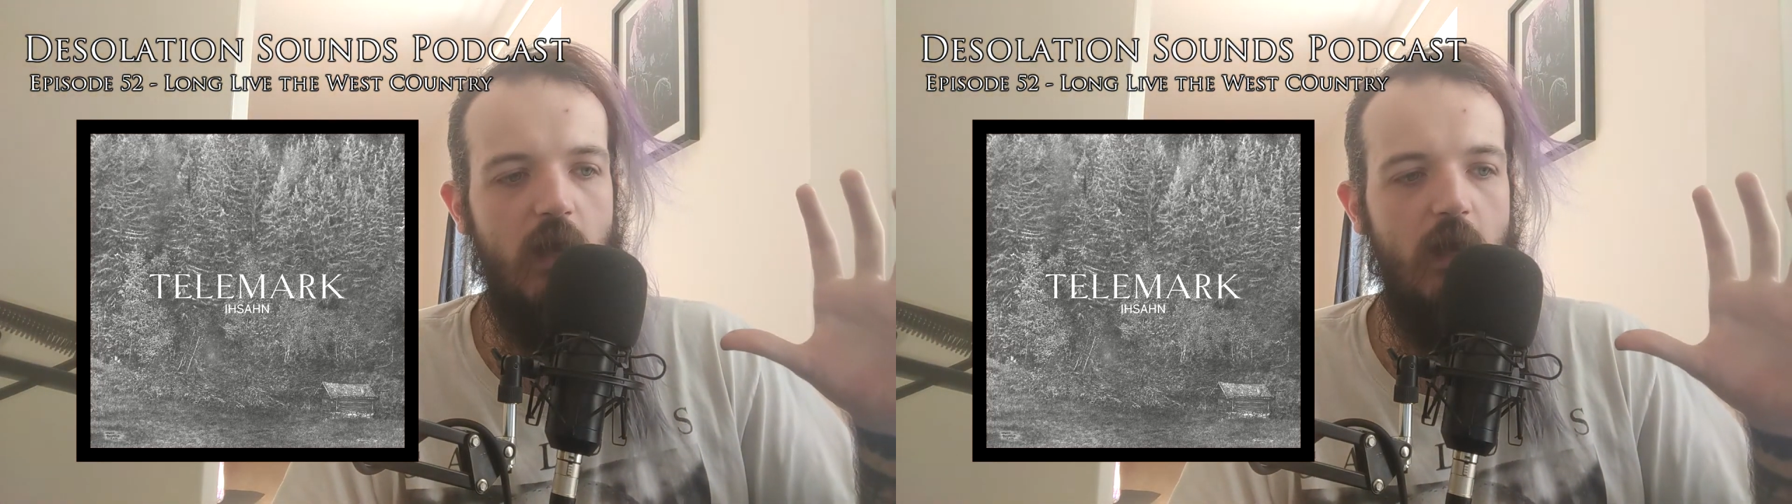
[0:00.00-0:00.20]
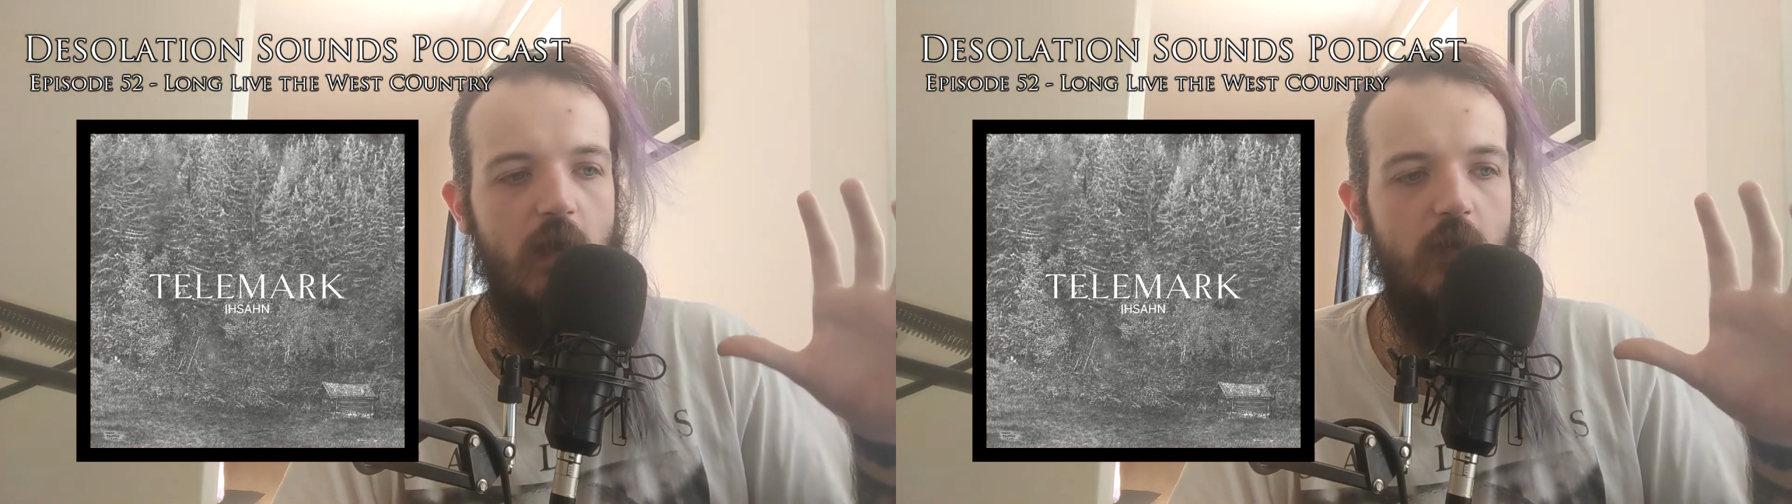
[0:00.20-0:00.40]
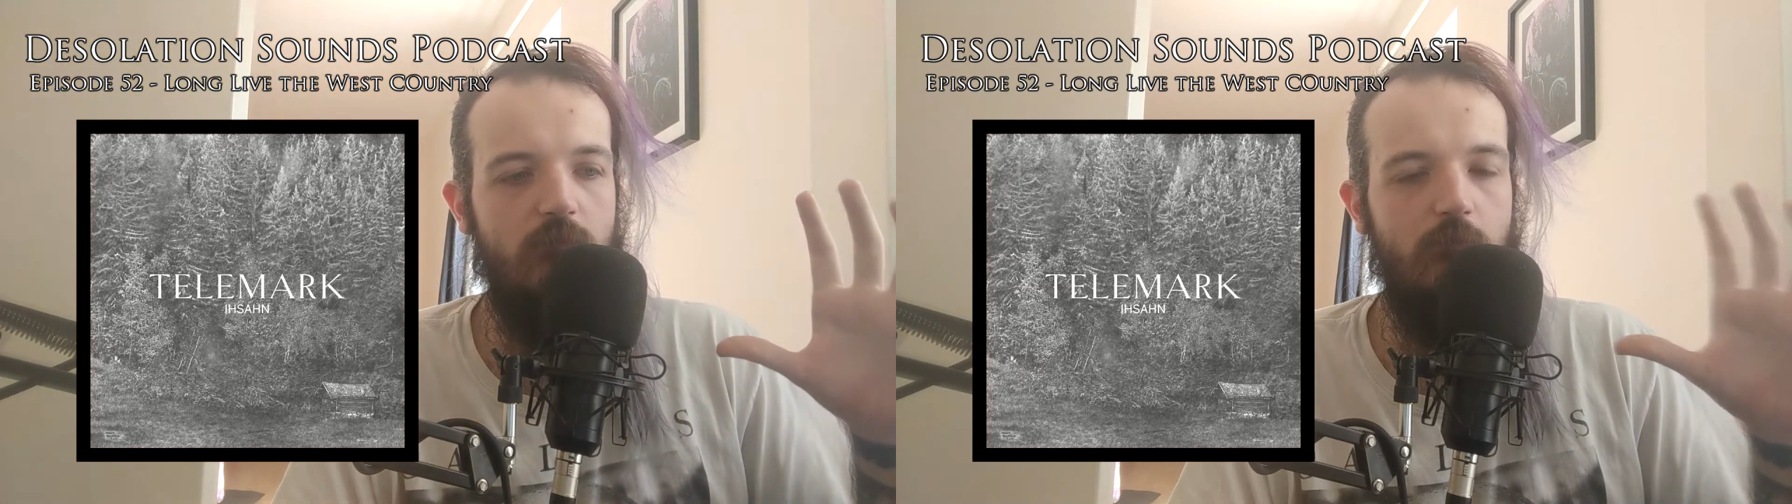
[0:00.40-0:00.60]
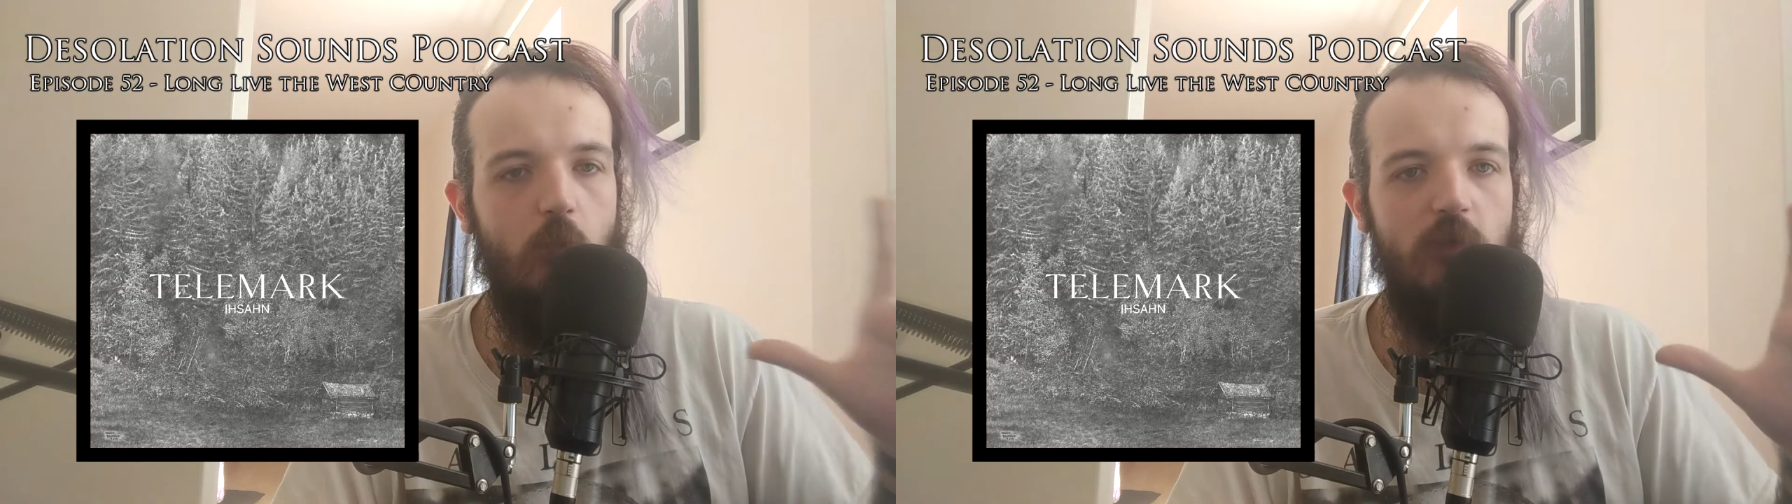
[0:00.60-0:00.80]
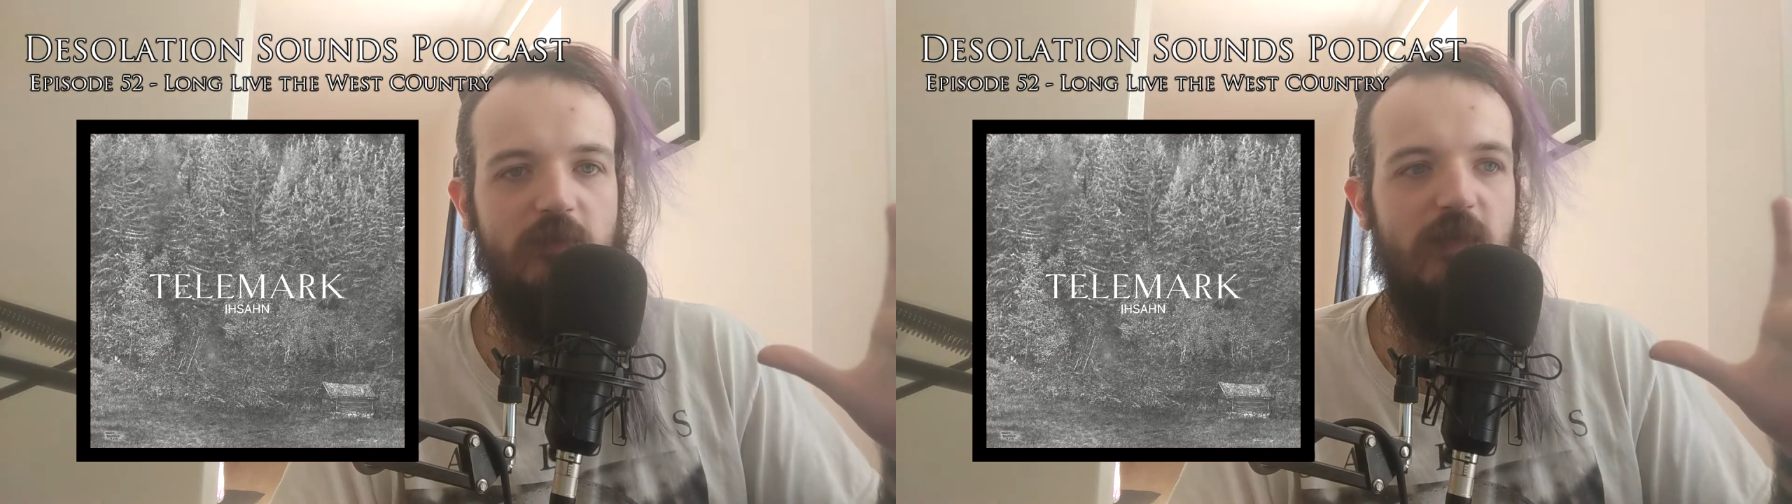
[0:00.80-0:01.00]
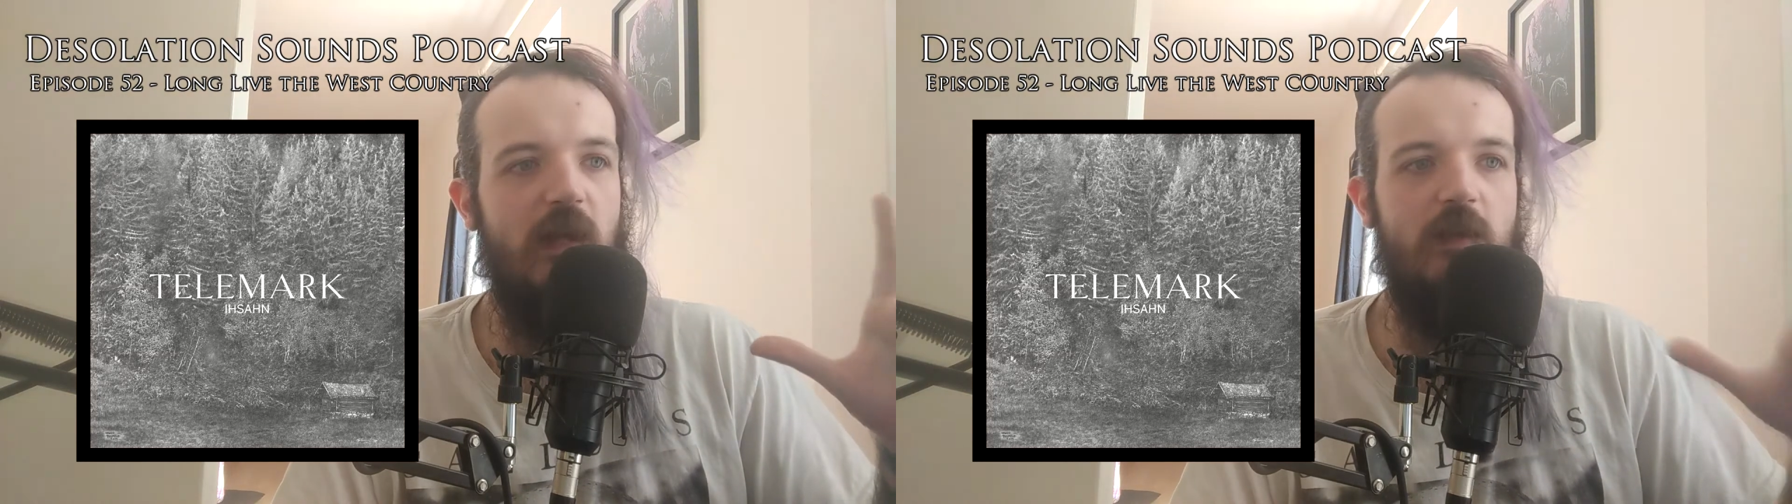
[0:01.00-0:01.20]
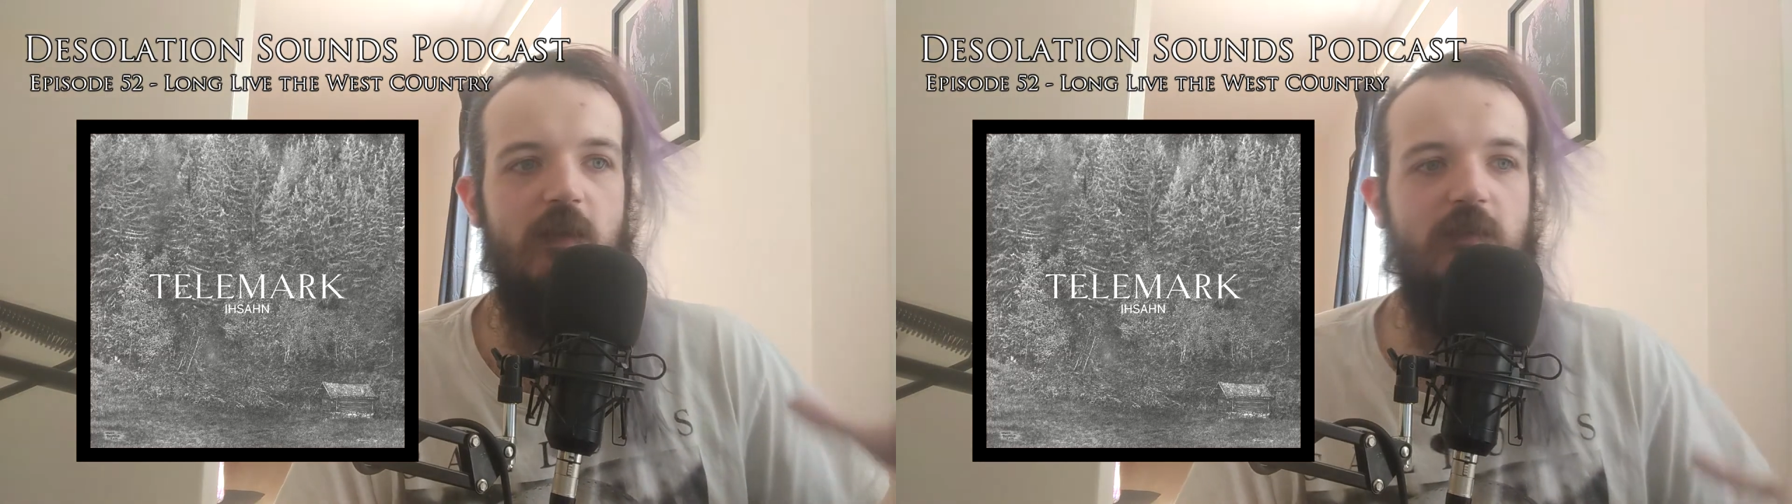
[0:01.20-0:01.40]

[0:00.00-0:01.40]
wall of sound.